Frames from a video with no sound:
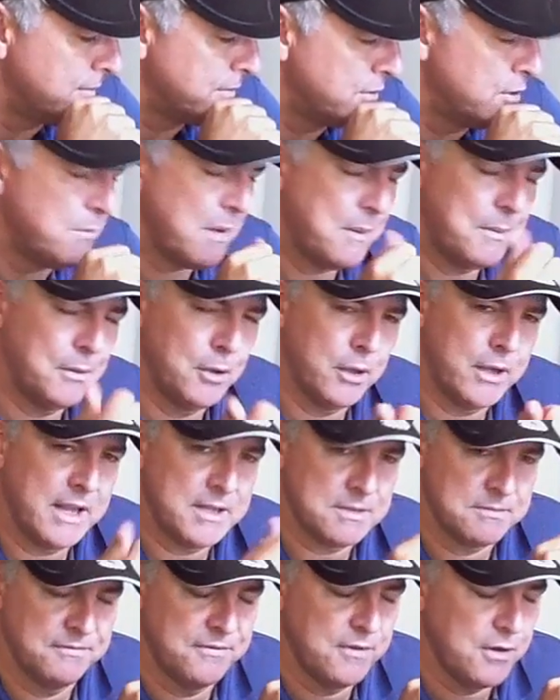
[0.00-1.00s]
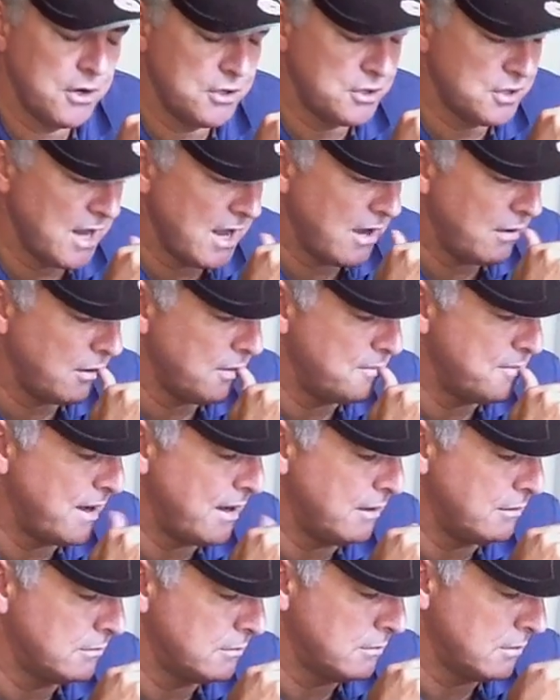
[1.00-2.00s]
You may be looking at some footage now
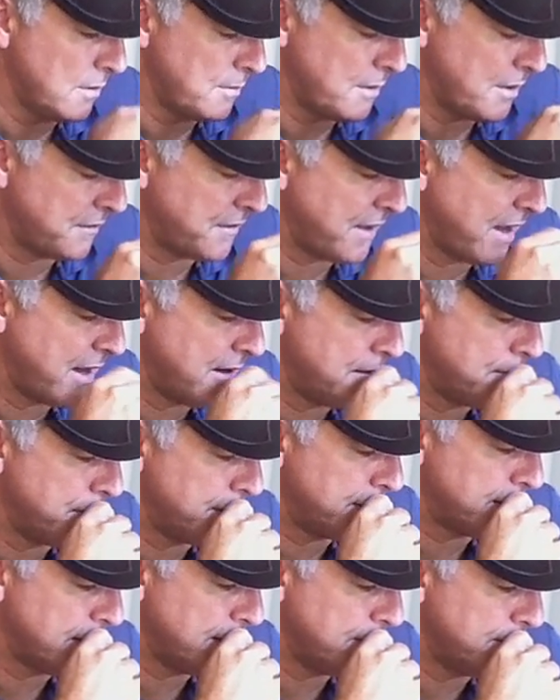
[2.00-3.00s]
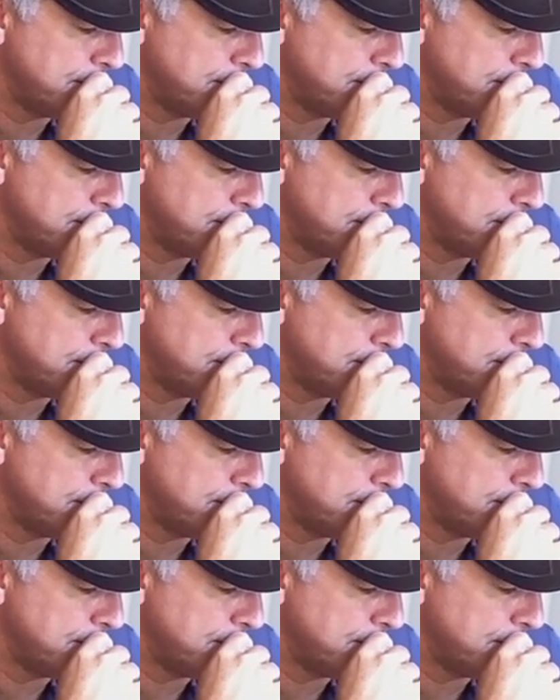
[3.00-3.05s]
about that, but